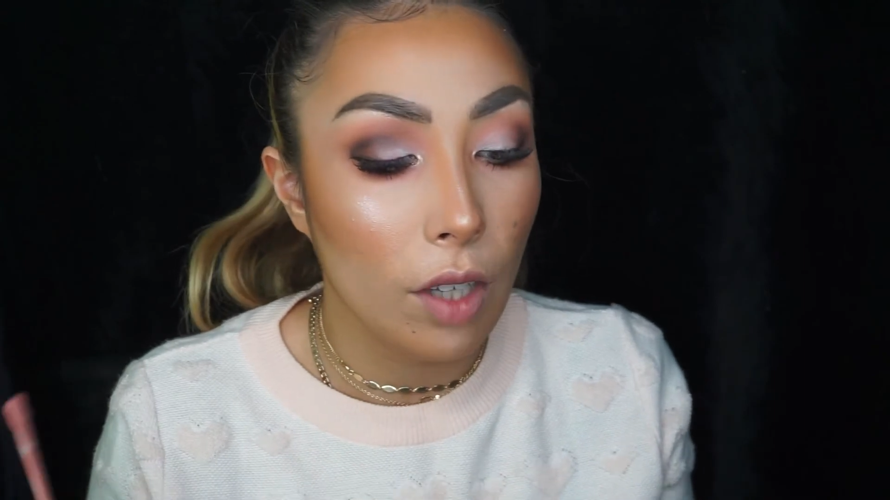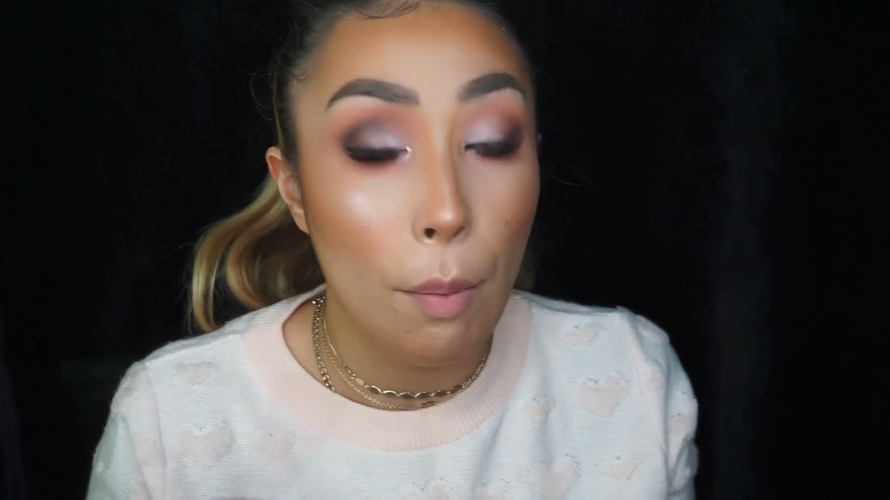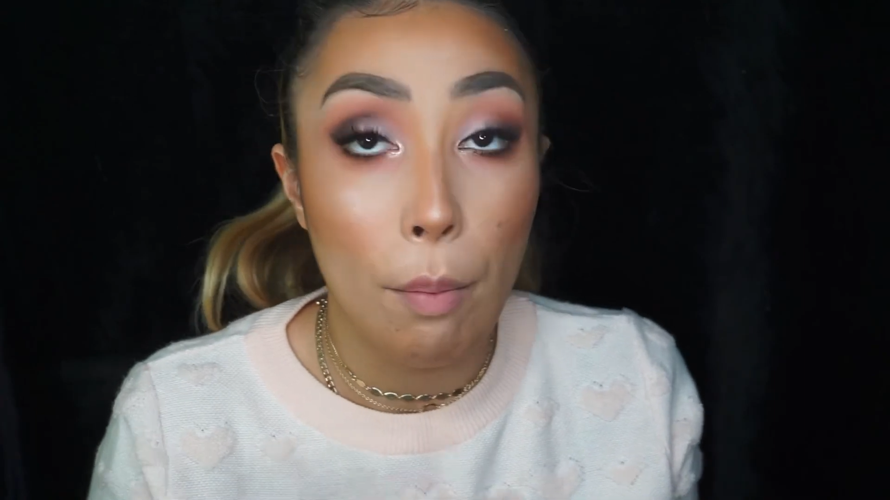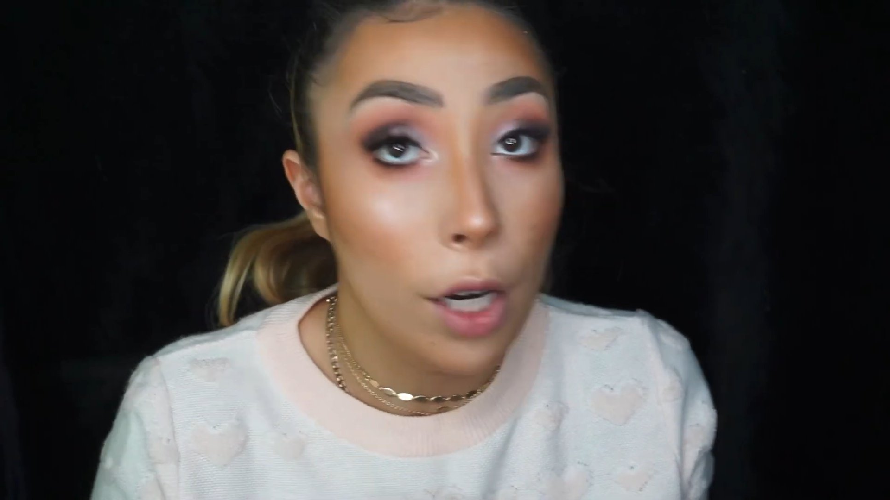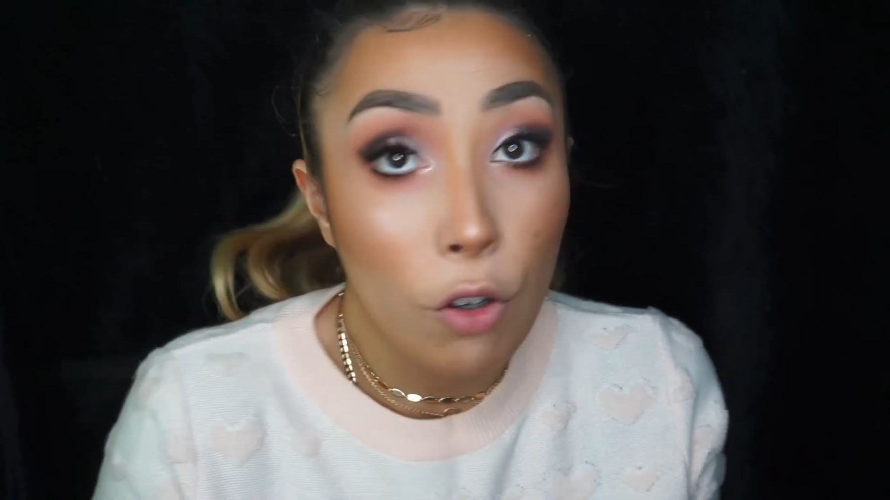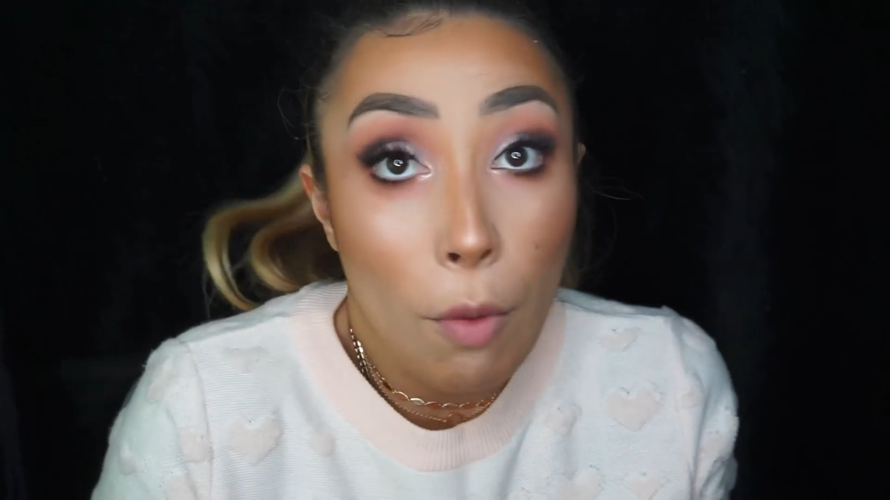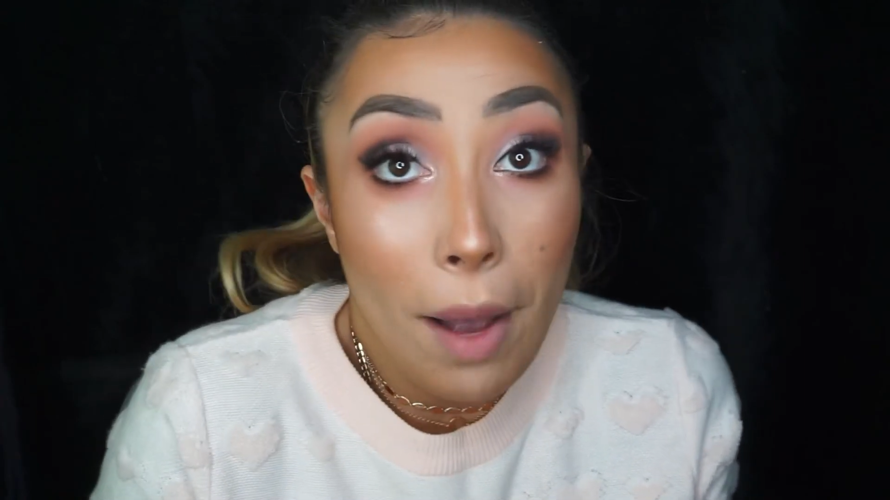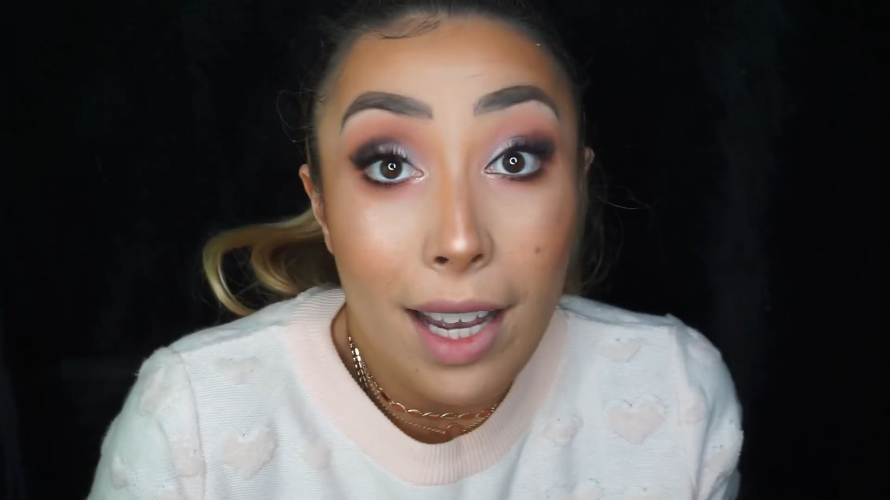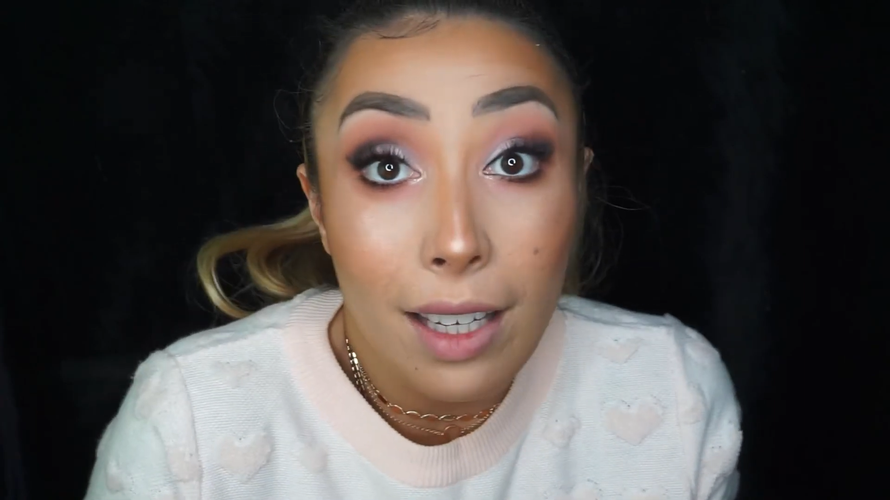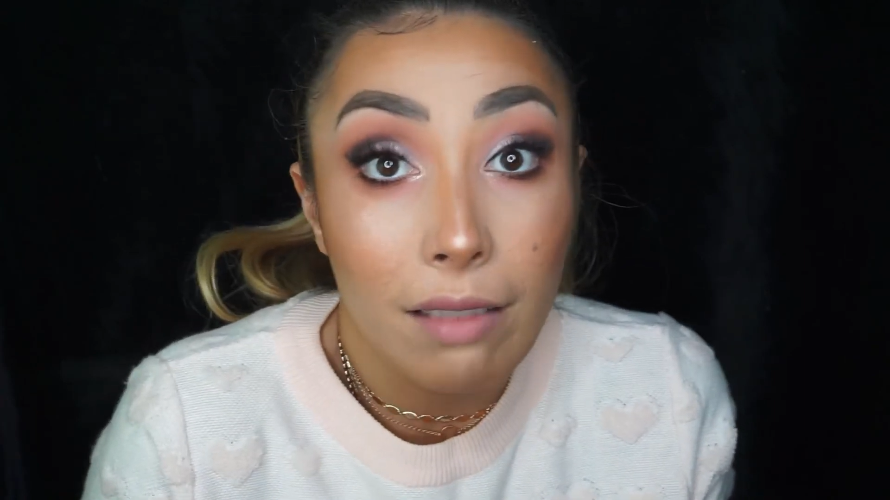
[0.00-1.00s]

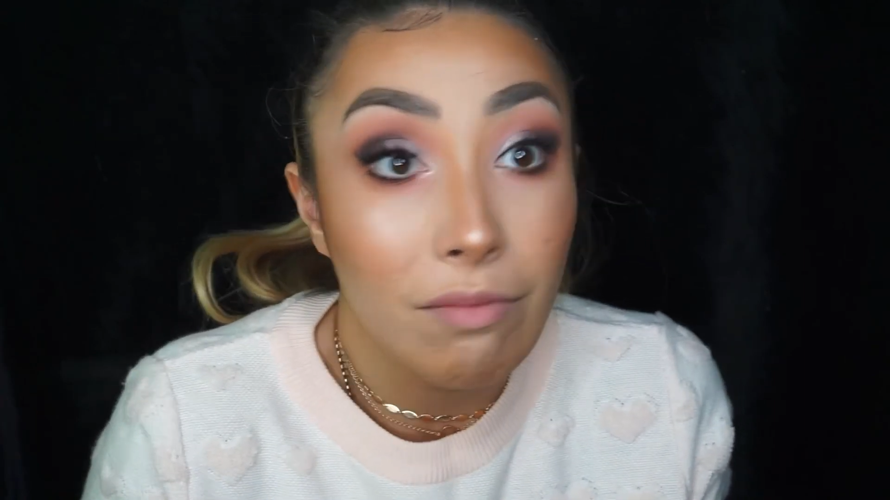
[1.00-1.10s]
monochromatic.